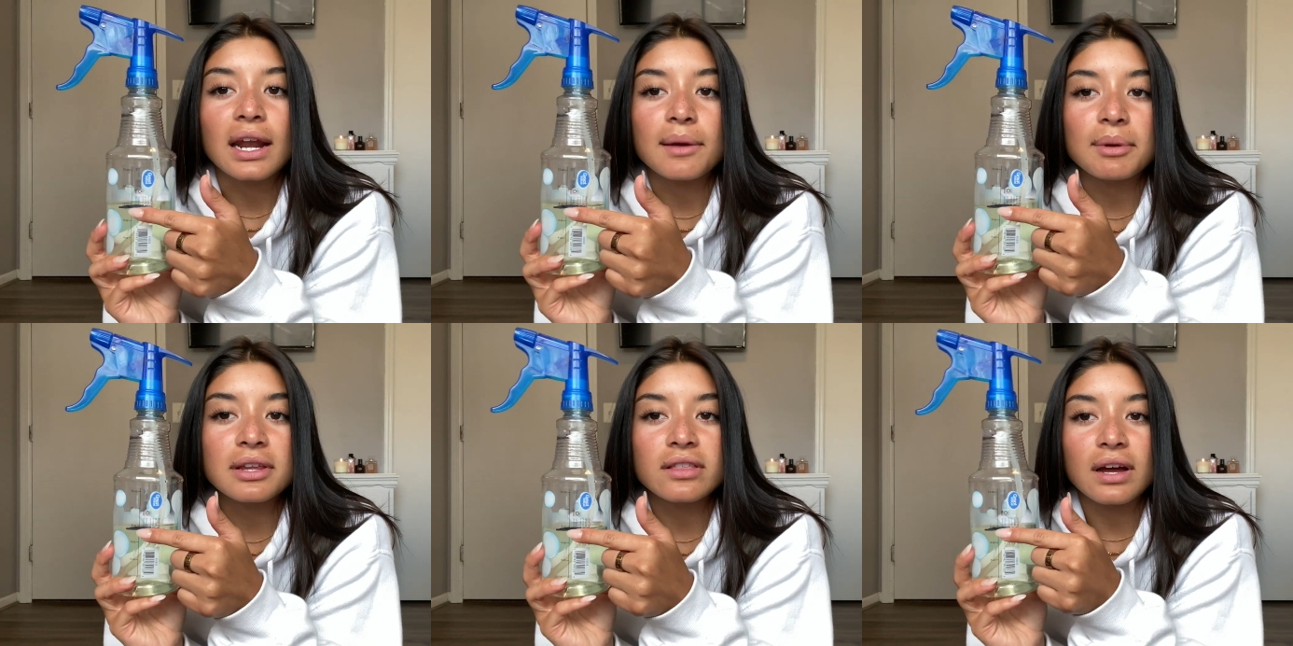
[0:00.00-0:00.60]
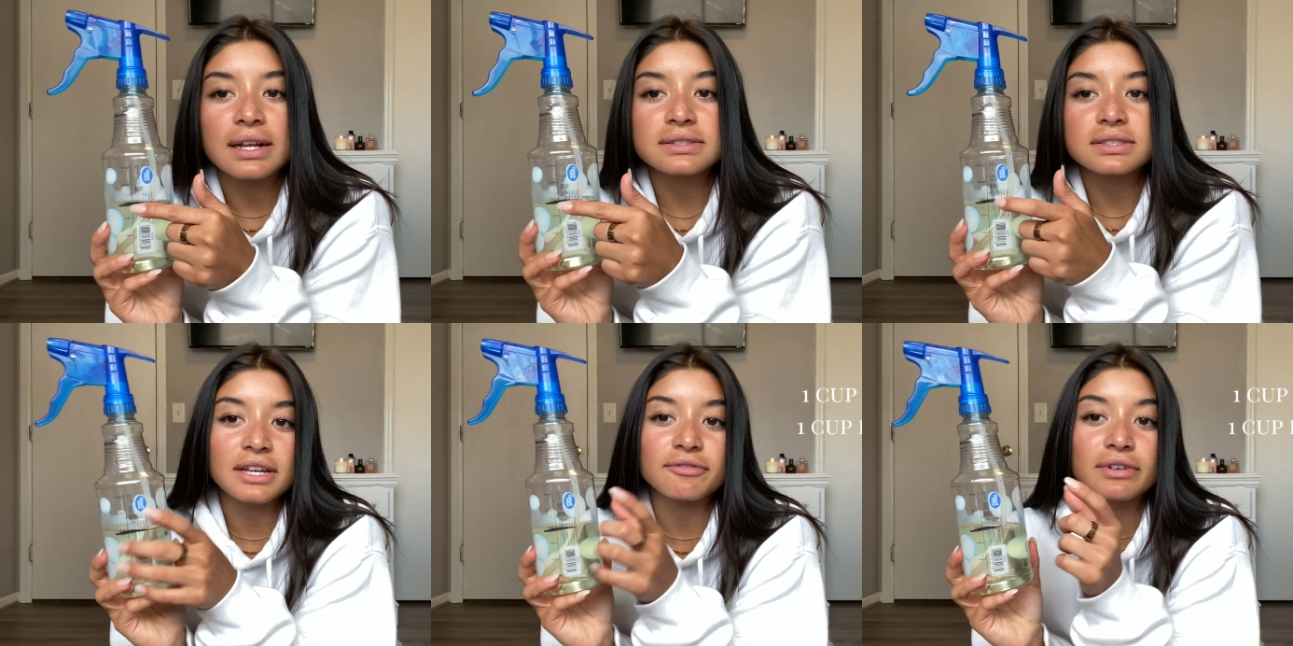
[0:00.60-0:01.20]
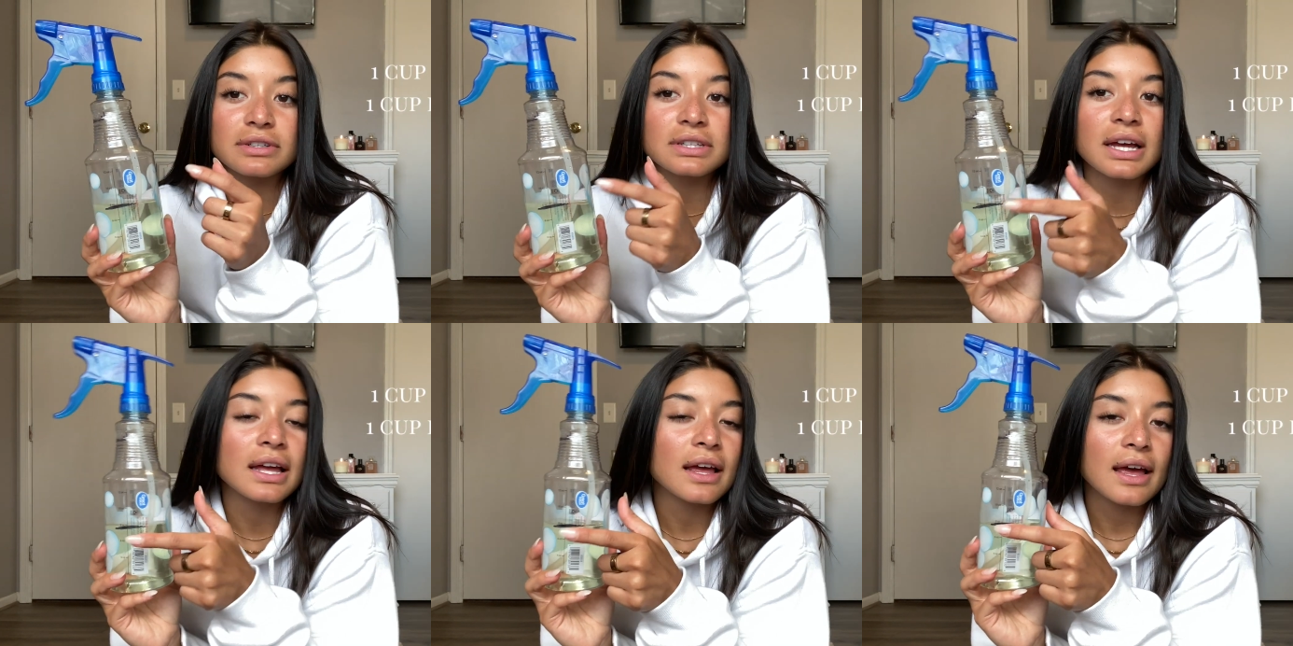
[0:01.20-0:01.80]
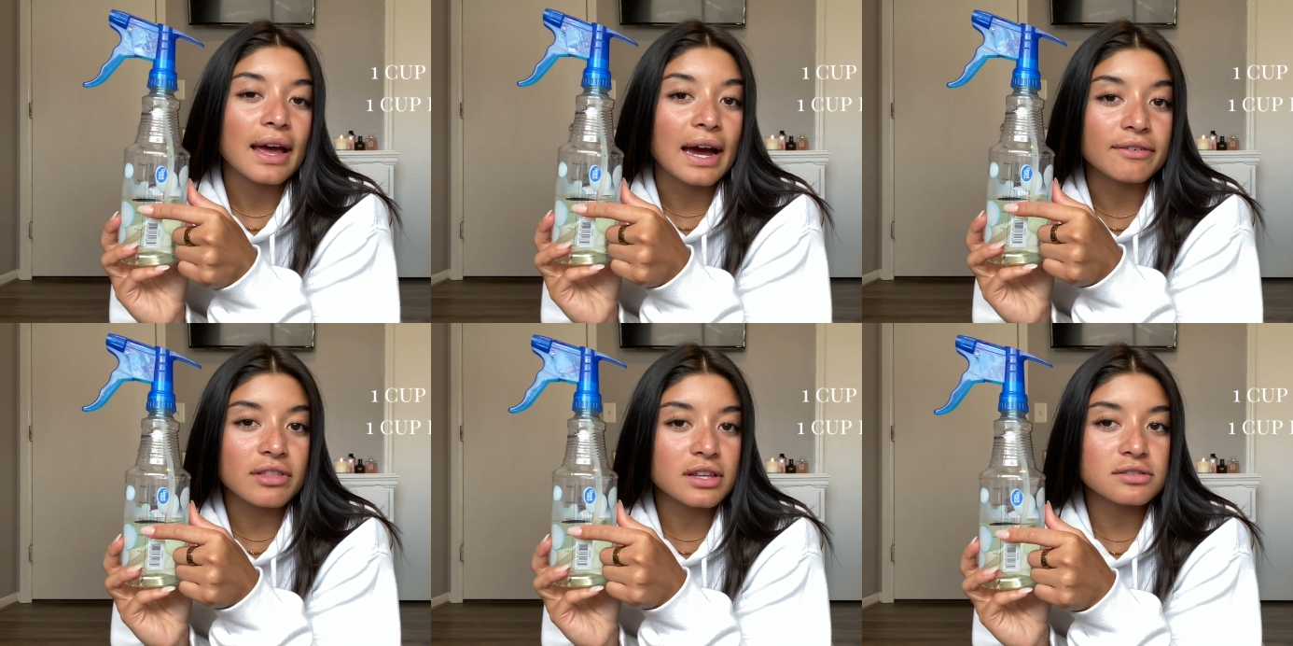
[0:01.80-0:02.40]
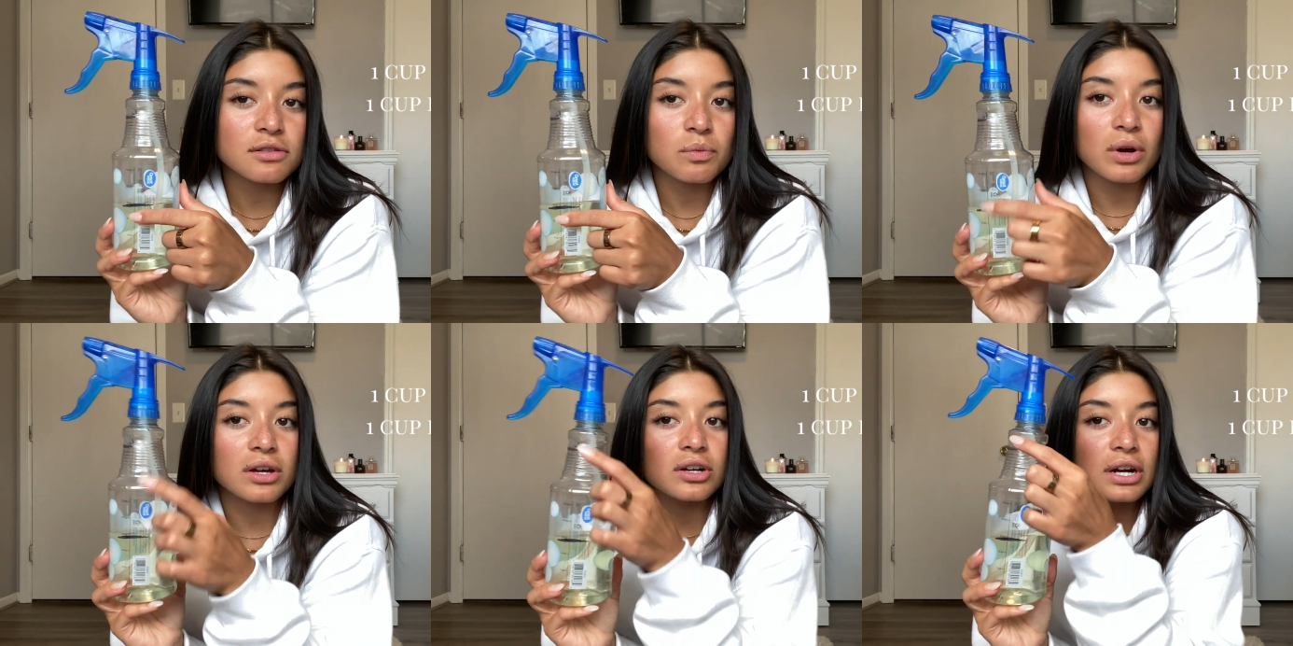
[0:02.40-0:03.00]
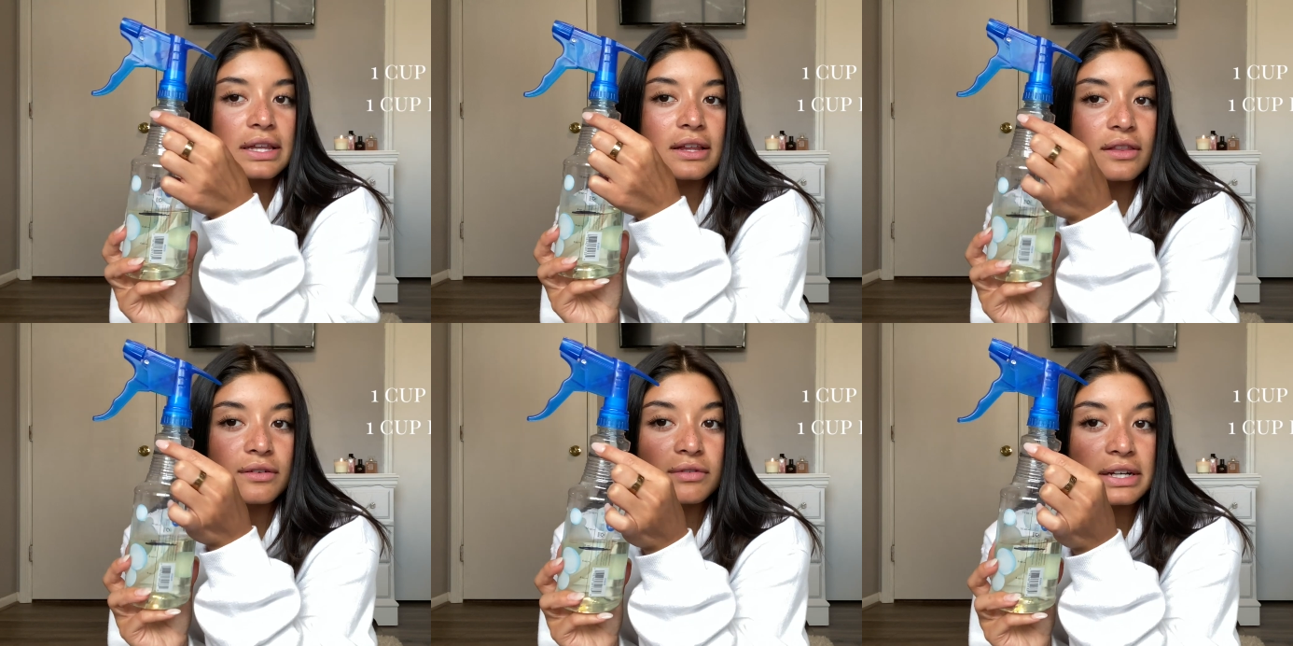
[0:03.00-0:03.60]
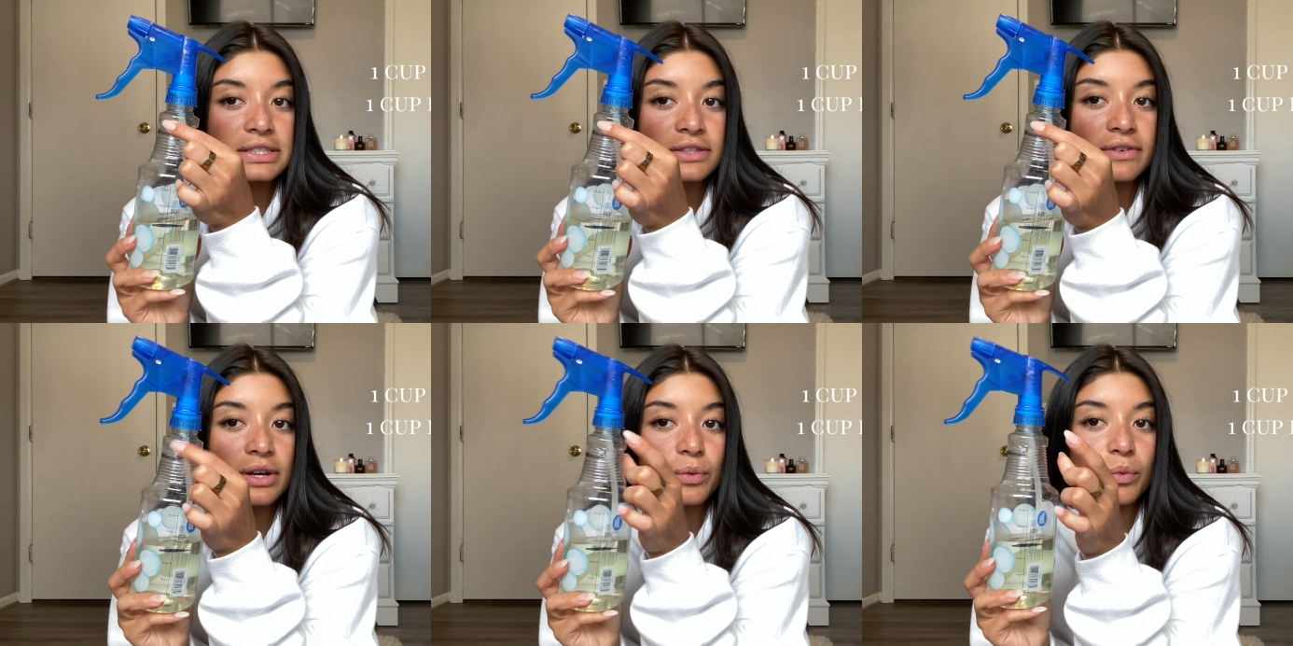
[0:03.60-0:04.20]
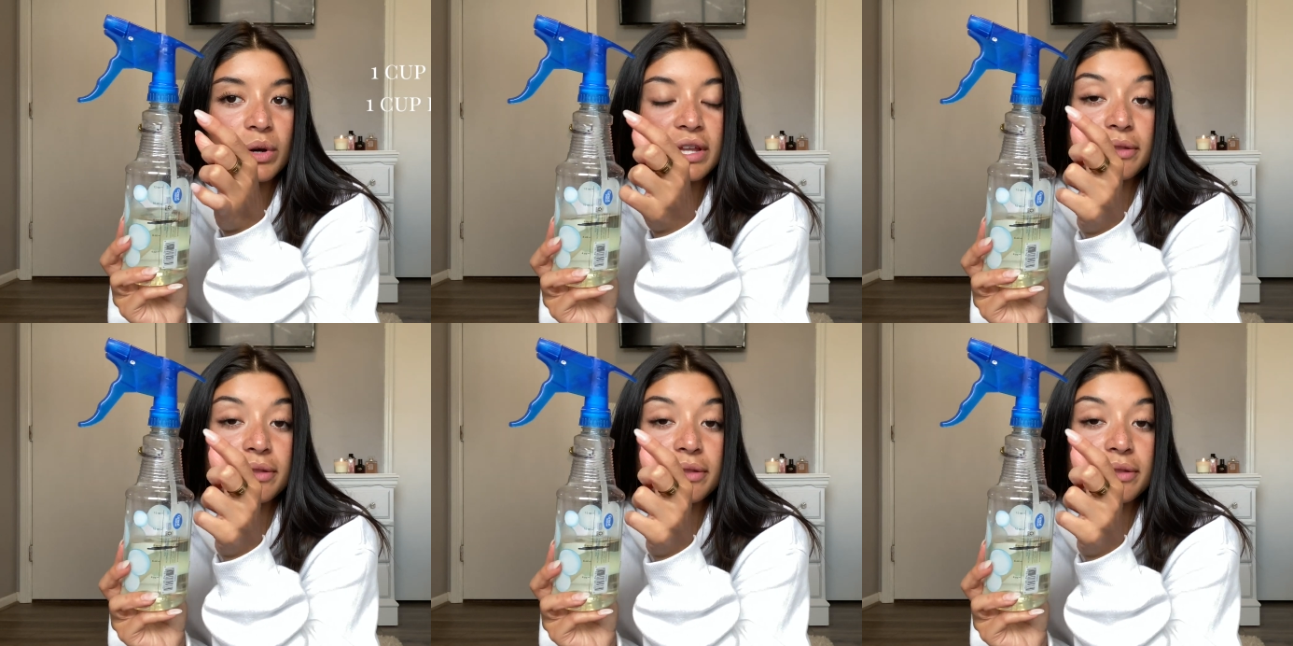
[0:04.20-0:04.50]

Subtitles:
And I made lines because I filled half of this with water and then the rest of it with